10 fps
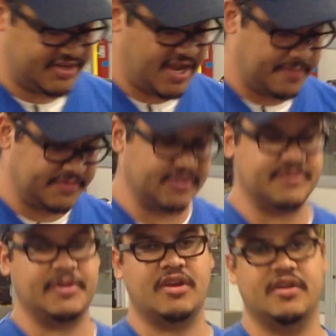steps is
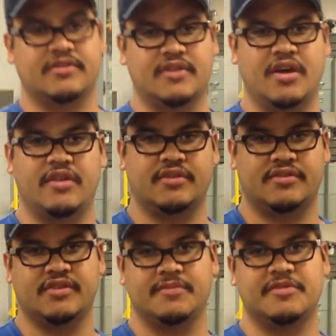because the
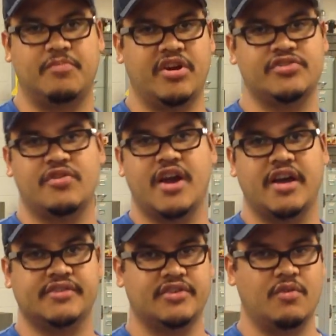system is
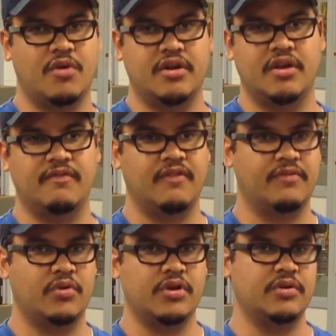pressurized, and you want to
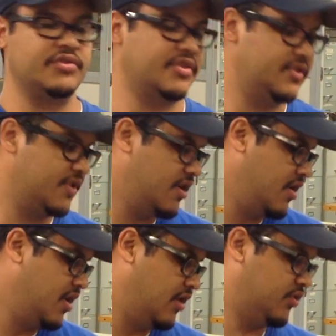avoid
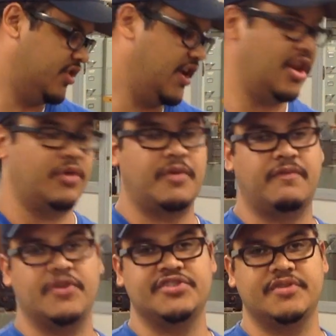losing a lot of
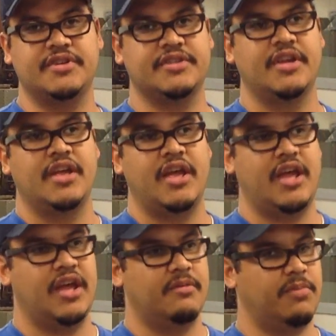refrigerant
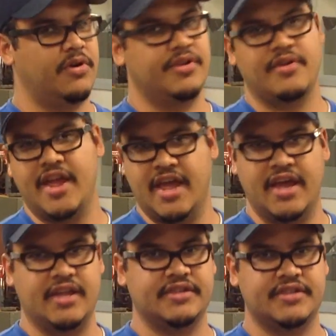and burning your
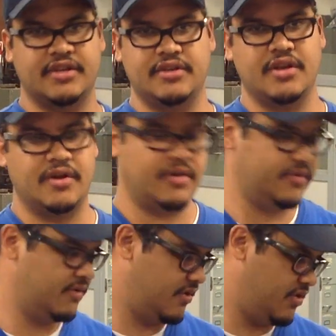hands, and you
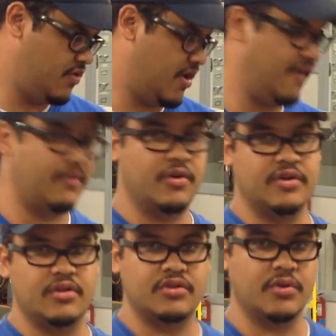want to avoid
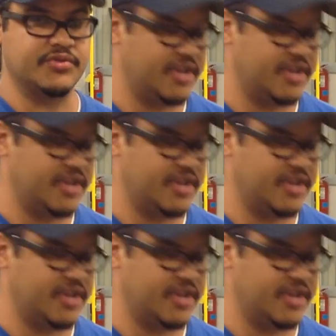those